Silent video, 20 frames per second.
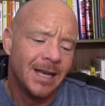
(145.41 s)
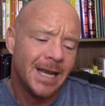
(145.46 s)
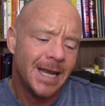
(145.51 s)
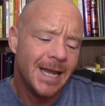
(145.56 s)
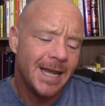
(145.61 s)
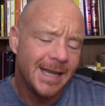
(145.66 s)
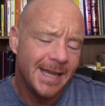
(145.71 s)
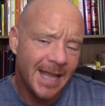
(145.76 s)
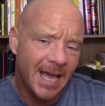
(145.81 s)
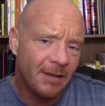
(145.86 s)

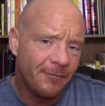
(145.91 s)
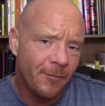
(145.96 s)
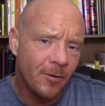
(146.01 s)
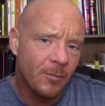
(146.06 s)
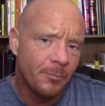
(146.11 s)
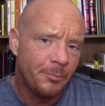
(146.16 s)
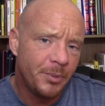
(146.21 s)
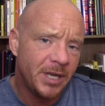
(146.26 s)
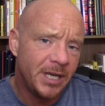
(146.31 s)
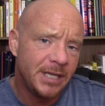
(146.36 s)

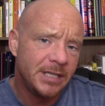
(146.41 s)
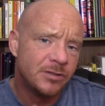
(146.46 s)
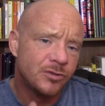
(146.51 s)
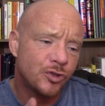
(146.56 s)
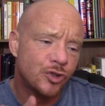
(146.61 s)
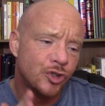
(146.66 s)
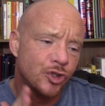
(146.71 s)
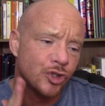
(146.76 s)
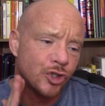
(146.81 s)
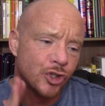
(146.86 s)
never be
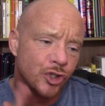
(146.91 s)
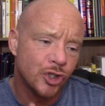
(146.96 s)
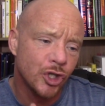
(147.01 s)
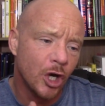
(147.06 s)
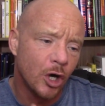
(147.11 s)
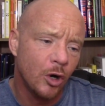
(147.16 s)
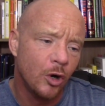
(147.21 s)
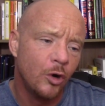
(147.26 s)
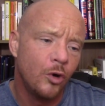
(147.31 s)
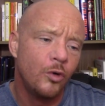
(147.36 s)

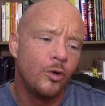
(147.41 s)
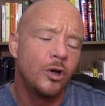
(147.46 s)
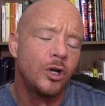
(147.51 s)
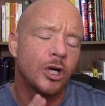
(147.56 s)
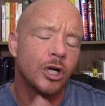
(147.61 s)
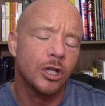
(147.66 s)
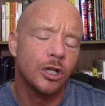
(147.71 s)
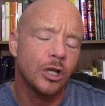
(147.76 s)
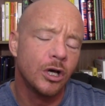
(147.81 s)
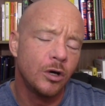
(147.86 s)
so
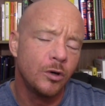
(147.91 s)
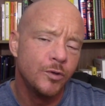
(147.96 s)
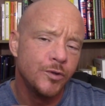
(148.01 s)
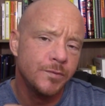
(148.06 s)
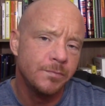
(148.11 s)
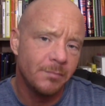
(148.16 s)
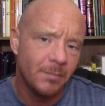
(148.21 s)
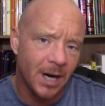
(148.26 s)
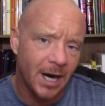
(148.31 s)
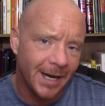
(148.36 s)

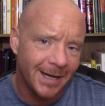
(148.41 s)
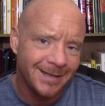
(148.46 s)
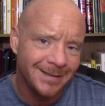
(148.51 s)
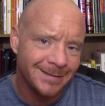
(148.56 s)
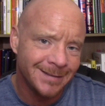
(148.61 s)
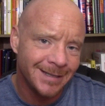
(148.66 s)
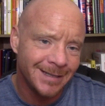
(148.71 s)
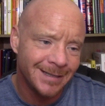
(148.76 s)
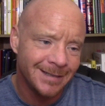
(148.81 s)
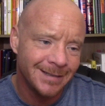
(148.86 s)

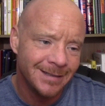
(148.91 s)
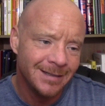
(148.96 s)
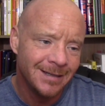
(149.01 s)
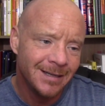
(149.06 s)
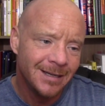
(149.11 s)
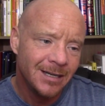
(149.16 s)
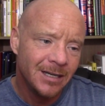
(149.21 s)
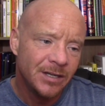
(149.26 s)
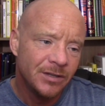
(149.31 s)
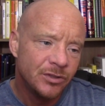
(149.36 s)
close-minded
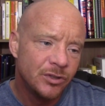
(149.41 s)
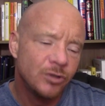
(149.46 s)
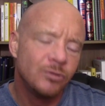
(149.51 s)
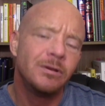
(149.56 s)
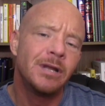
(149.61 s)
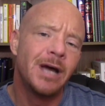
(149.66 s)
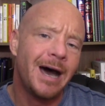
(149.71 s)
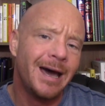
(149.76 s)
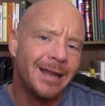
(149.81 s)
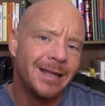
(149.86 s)
to
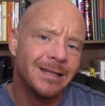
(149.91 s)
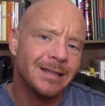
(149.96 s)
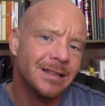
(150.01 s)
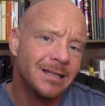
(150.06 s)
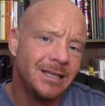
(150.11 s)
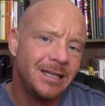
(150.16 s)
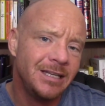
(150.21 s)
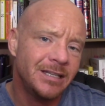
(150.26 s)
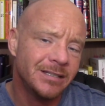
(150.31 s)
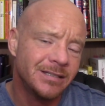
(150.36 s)
not at
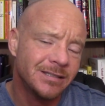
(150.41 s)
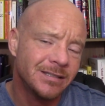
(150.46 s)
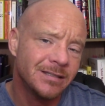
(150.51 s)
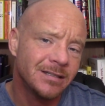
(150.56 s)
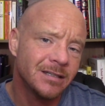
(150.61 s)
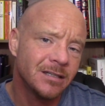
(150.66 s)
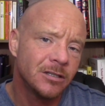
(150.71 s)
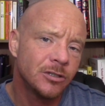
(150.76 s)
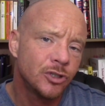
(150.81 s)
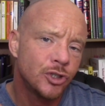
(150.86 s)
least
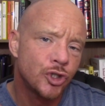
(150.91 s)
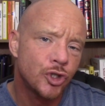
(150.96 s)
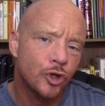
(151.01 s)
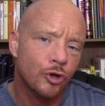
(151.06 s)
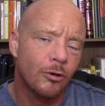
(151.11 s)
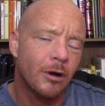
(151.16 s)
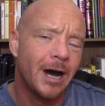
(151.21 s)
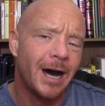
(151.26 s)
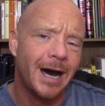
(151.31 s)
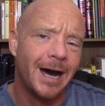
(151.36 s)

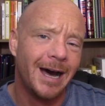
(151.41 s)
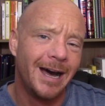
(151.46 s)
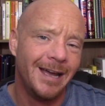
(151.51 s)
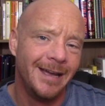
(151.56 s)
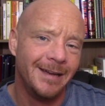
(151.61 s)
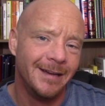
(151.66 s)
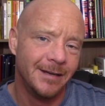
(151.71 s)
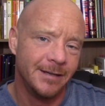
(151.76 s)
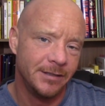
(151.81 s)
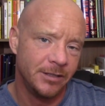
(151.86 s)

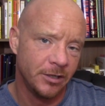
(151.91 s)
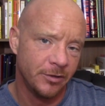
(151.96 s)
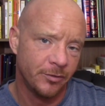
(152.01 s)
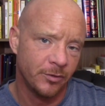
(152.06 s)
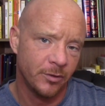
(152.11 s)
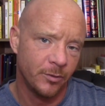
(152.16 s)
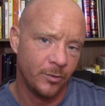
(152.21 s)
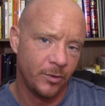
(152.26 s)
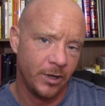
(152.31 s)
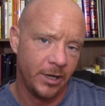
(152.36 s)
try a
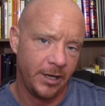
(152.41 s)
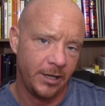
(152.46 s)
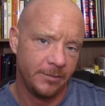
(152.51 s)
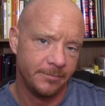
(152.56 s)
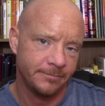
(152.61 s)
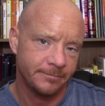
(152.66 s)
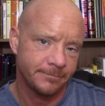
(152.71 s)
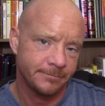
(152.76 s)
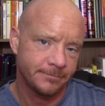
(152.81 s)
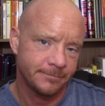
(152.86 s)
different way.
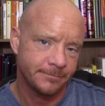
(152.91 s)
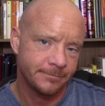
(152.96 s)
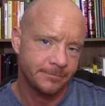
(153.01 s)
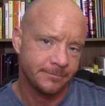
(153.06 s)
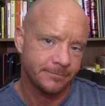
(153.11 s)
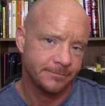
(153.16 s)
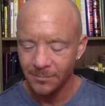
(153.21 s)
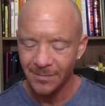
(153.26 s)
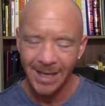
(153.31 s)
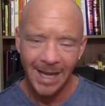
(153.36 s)

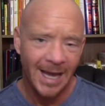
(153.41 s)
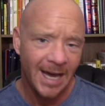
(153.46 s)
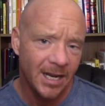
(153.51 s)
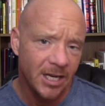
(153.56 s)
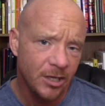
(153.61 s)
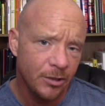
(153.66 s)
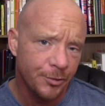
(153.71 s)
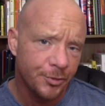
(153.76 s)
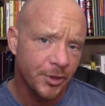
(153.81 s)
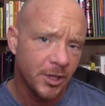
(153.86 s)
How do
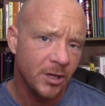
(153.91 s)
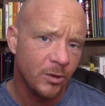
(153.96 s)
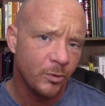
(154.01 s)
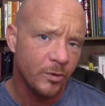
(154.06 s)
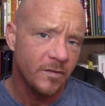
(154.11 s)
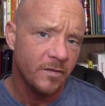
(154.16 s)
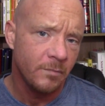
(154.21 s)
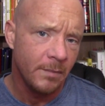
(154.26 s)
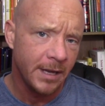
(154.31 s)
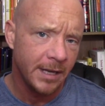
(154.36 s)
you think
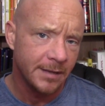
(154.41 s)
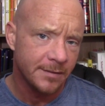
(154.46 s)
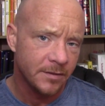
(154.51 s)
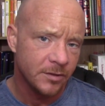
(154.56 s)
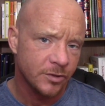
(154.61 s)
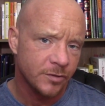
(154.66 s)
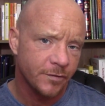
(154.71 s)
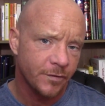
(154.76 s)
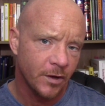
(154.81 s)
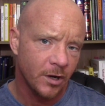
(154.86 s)
we've made it
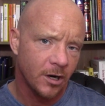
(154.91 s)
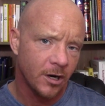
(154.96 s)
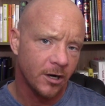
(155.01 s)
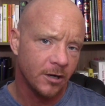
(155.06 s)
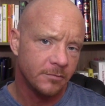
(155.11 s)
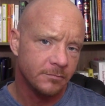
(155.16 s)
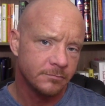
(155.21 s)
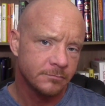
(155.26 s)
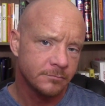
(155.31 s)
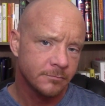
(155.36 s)
this
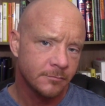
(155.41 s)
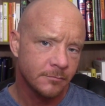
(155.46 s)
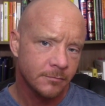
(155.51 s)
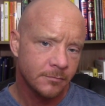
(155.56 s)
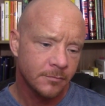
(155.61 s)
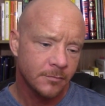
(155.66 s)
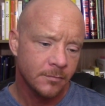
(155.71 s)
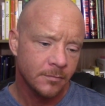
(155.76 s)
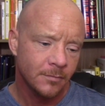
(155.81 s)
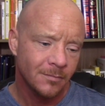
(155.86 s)
far?
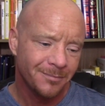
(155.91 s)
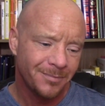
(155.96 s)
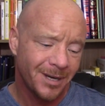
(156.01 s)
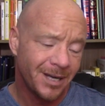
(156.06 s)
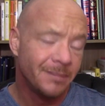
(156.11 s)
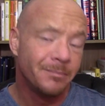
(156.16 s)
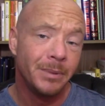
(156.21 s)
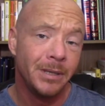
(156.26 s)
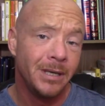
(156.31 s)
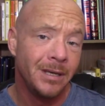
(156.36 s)

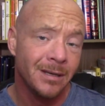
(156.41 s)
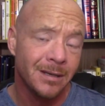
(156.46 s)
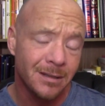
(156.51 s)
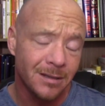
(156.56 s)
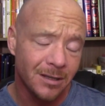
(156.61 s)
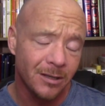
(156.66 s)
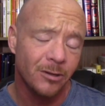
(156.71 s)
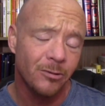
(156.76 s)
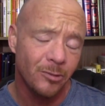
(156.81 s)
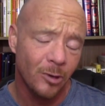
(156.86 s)
By being a
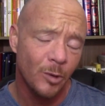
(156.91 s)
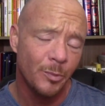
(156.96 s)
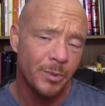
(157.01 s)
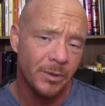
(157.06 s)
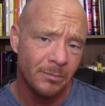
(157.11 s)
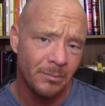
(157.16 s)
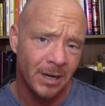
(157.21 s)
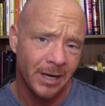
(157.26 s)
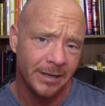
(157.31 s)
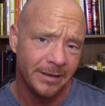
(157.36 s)
little
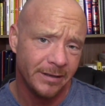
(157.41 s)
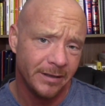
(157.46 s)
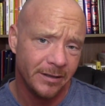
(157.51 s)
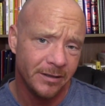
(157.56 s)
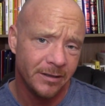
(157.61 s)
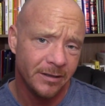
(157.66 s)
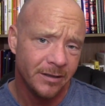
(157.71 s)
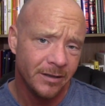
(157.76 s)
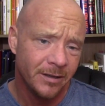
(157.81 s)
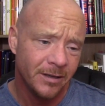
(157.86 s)

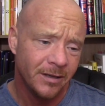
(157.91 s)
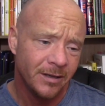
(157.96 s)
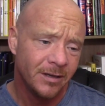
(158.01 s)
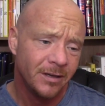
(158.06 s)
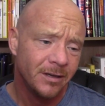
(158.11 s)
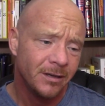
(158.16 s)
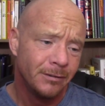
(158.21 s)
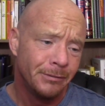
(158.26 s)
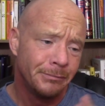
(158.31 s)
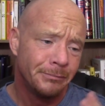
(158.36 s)
open-minded.
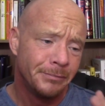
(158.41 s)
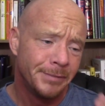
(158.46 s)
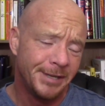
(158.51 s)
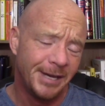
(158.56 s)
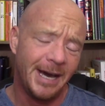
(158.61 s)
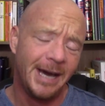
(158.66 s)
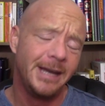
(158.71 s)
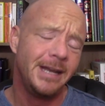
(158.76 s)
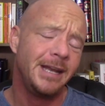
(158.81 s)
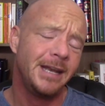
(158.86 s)

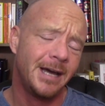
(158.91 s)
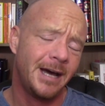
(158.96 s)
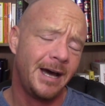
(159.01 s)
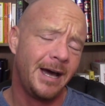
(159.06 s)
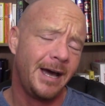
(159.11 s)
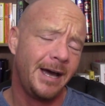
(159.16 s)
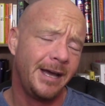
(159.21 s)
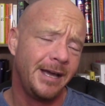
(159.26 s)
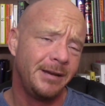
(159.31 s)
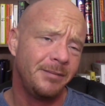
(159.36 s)

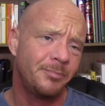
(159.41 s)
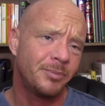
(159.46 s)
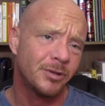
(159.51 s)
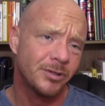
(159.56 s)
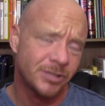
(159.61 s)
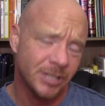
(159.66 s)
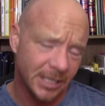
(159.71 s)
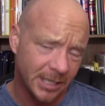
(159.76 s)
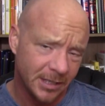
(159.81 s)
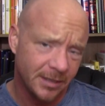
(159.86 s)

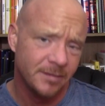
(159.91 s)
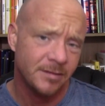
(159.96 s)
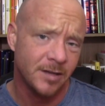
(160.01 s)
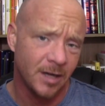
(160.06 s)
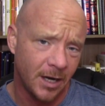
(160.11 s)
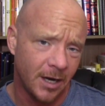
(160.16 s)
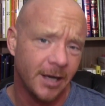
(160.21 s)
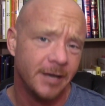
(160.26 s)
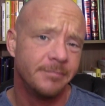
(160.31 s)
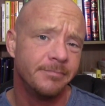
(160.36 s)
99% of the
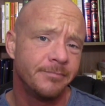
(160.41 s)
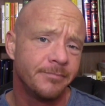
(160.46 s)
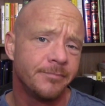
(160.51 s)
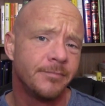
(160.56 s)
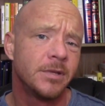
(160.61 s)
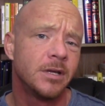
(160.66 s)
time,